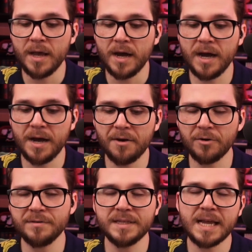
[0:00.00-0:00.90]

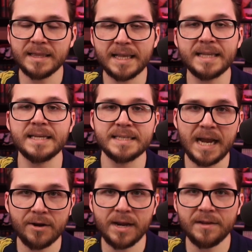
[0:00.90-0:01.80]
Or not like the
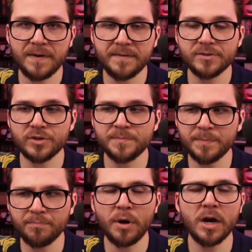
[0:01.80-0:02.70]
entire 85 districts,
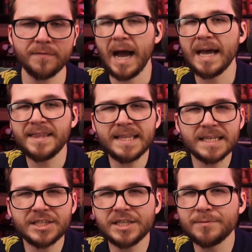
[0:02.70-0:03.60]
but part of it. I think
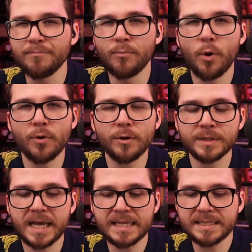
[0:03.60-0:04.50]
that she's more or
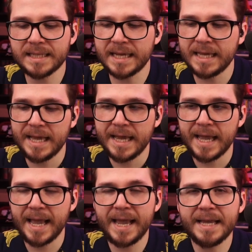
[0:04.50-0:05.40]
less like
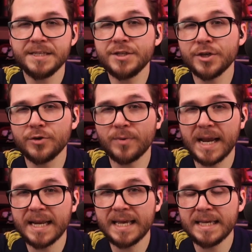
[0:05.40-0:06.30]

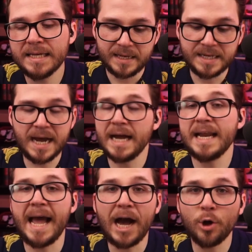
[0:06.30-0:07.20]
integrating
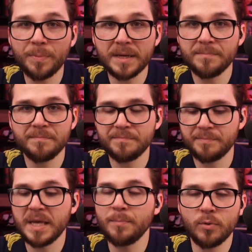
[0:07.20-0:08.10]
non-Albin
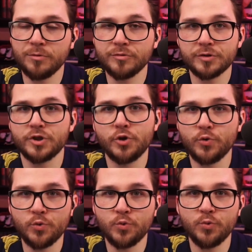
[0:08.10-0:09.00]
people
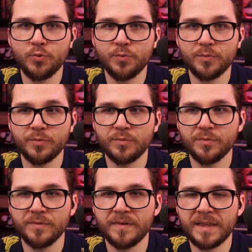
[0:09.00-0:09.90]
to
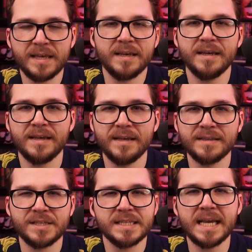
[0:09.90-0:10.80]

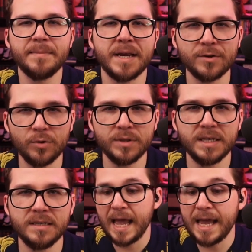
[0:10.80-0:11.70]
San
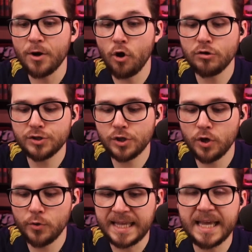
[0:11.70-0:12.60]
Magnolia and
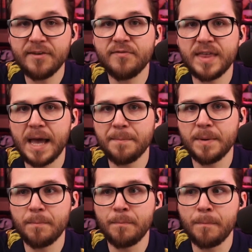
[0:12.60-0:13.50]
also give
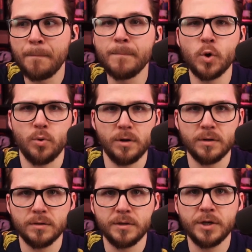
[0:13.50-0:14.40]
them more,
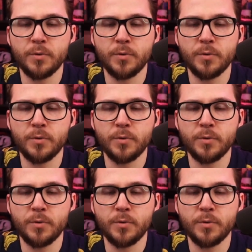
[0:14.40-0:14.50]
you know,